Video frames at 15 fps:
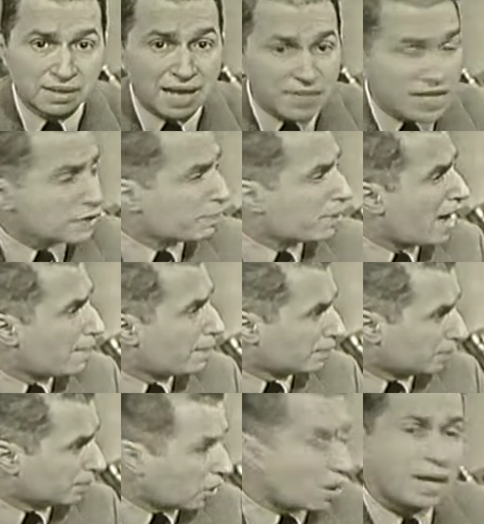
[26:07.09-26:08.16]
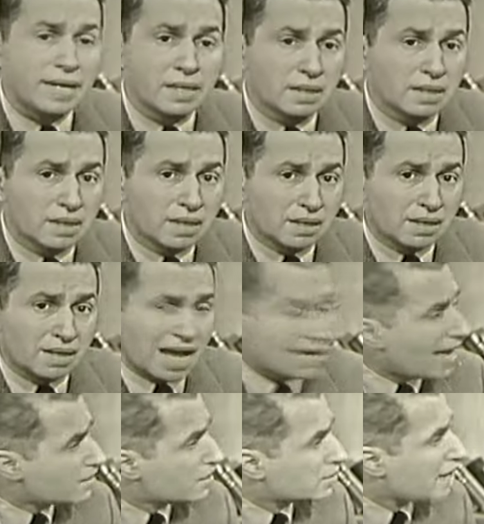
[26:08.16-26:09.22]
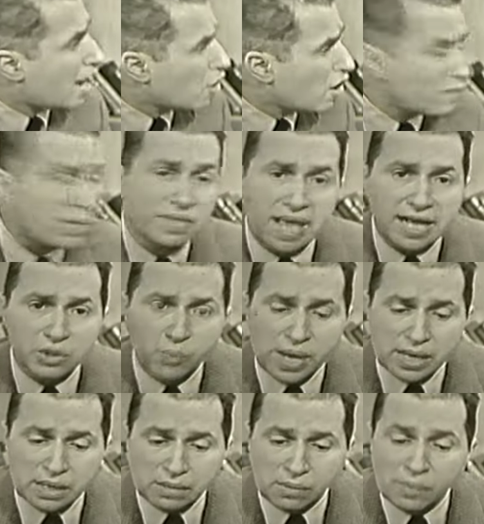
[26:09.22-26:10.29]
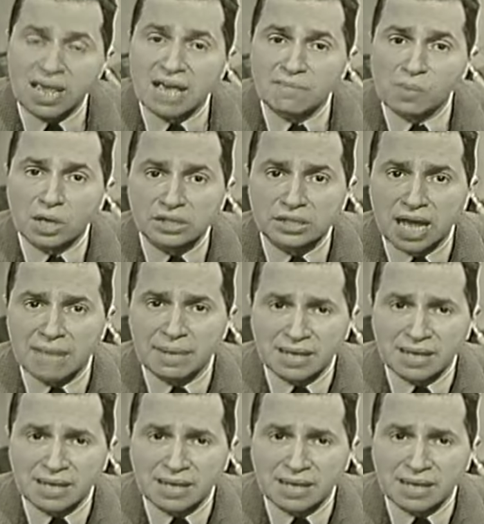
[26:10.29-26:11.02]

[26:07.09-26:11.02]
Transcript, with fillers: And this problem, Lloyd, I'd like to start off with next week, when we have more time.